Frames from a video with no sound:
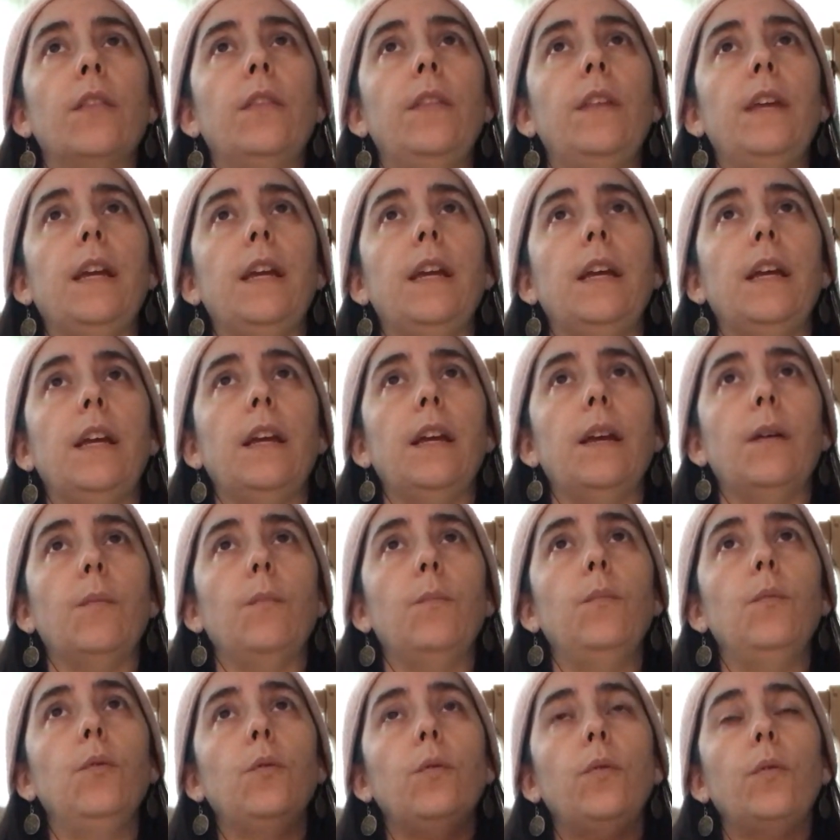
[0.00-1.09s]
the
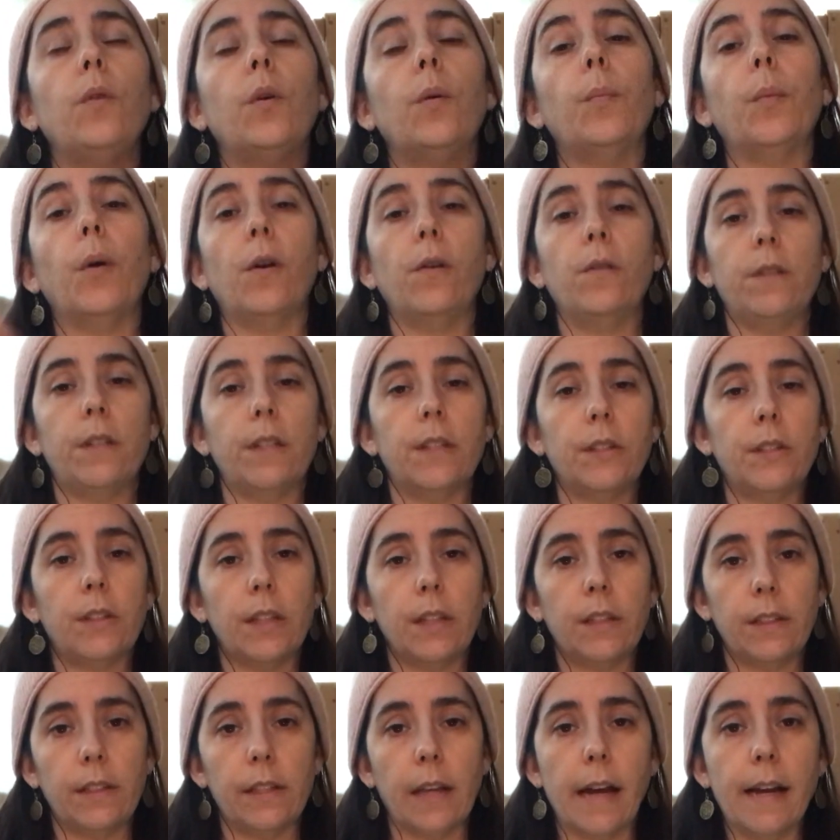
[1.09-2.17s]
moon opposes the
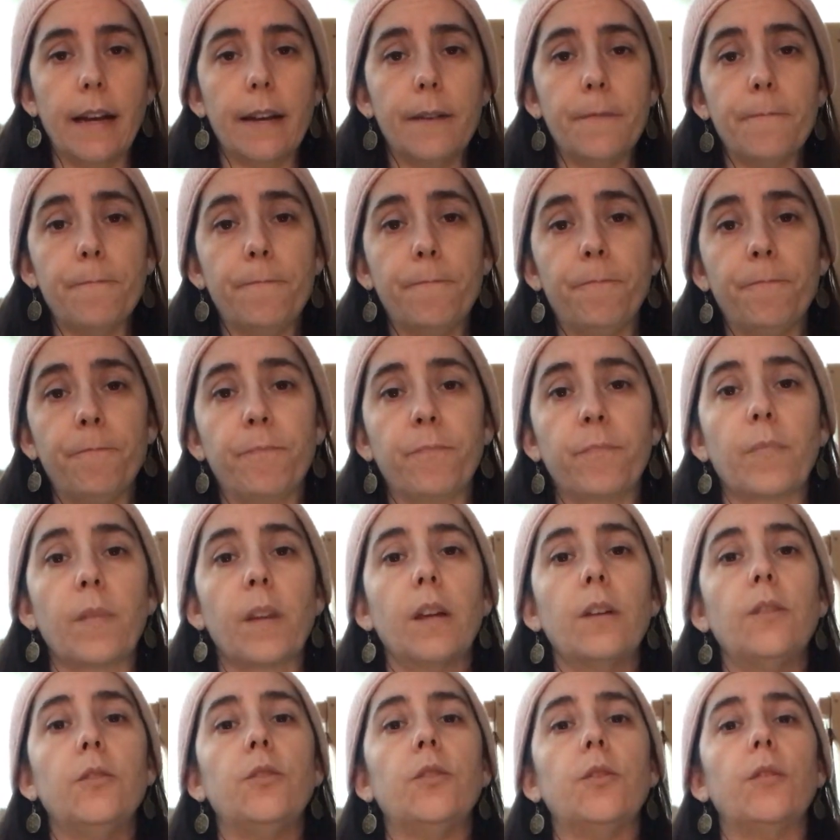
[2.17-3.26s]
sun.
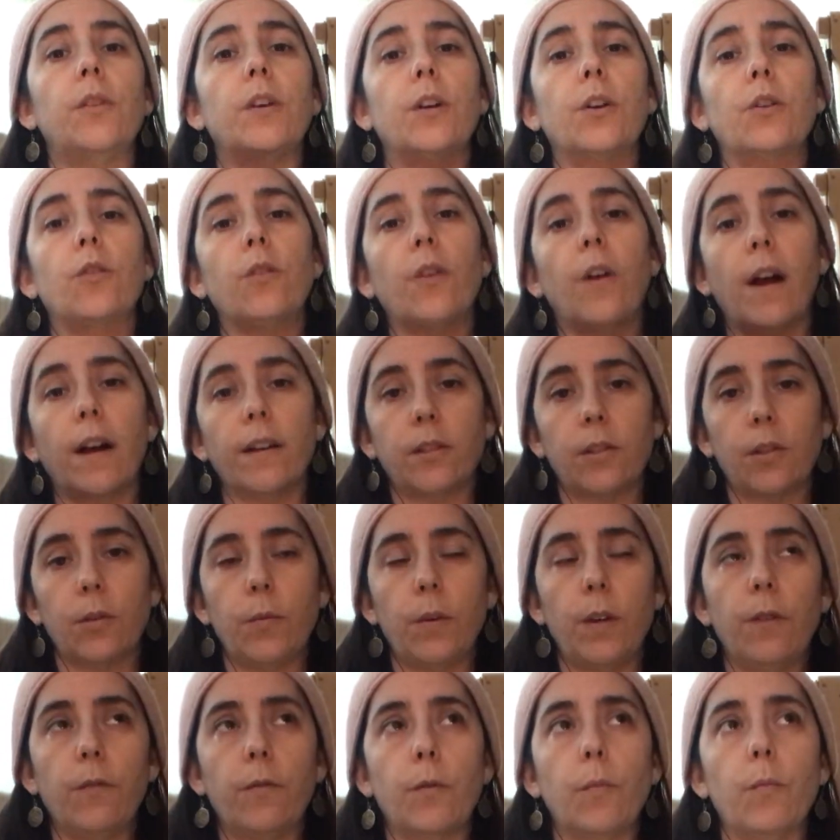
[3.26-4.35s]
So they're across the
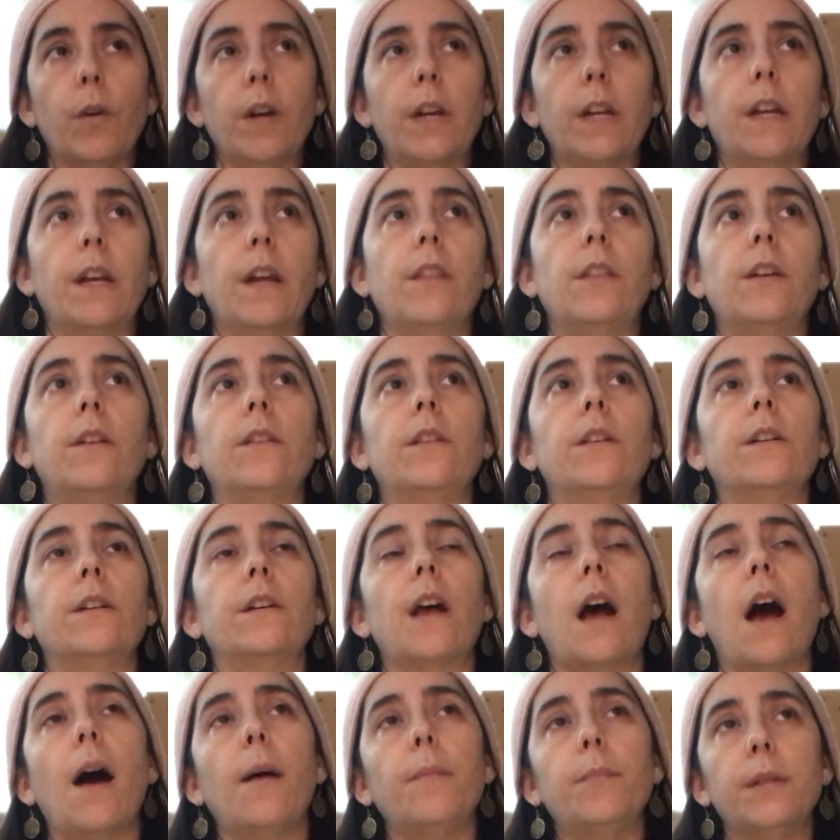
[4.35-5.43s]
wheel from one another. They're in
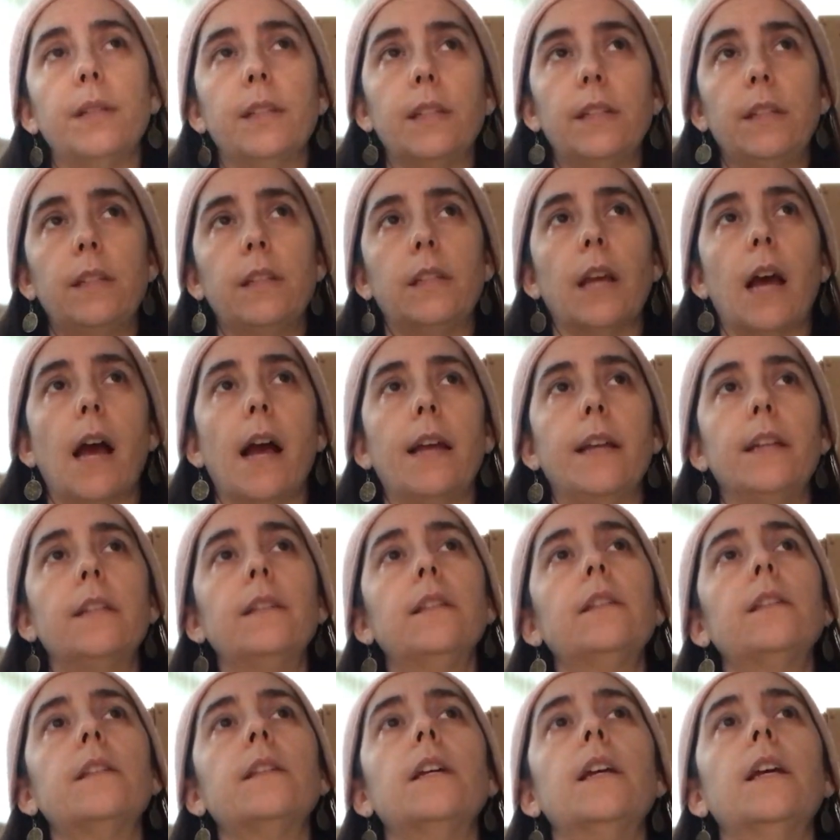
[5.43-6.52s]
opposite
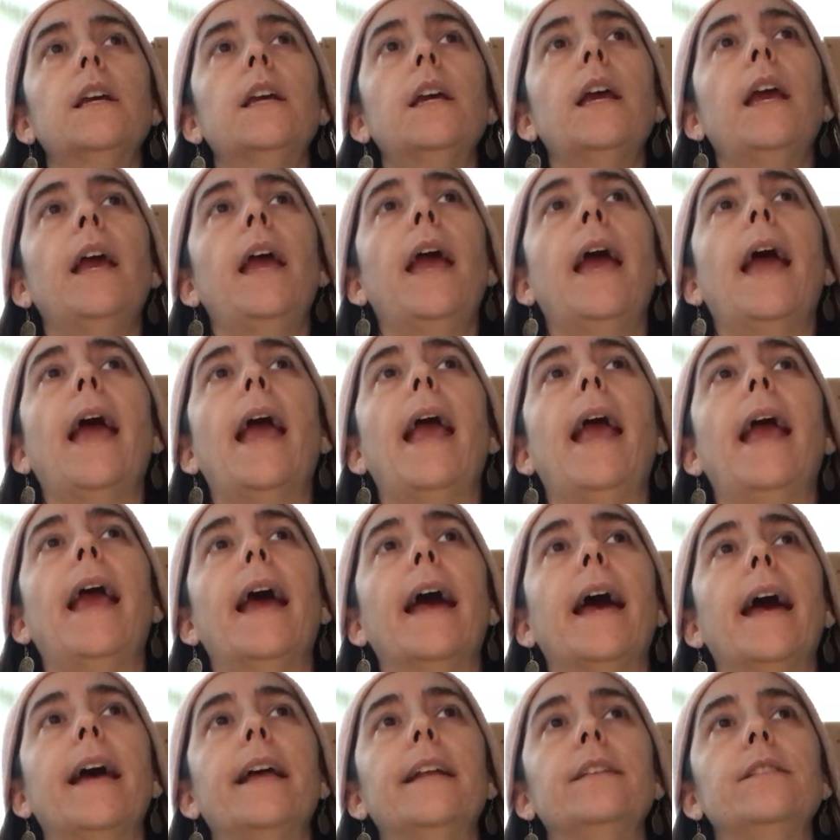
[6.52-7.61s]
signs.
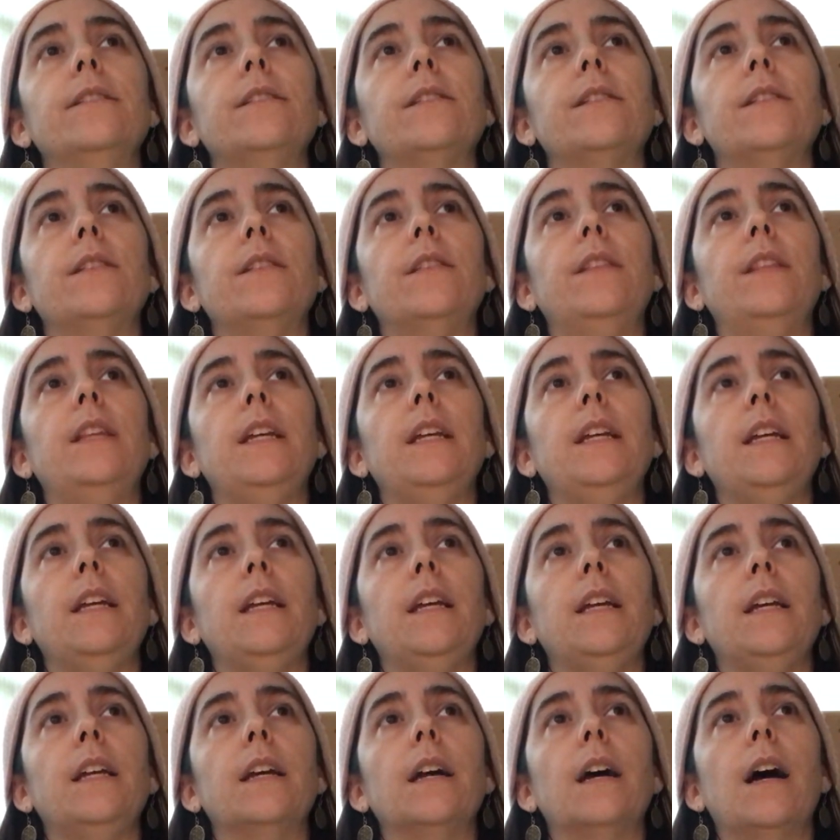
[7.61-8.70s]
And
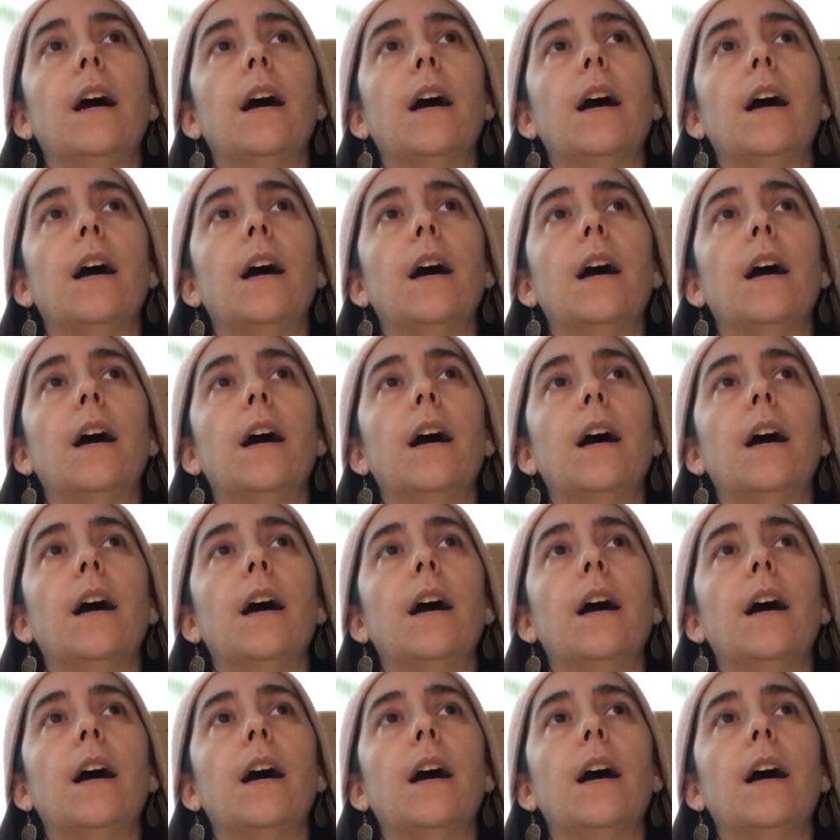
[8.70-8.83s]
the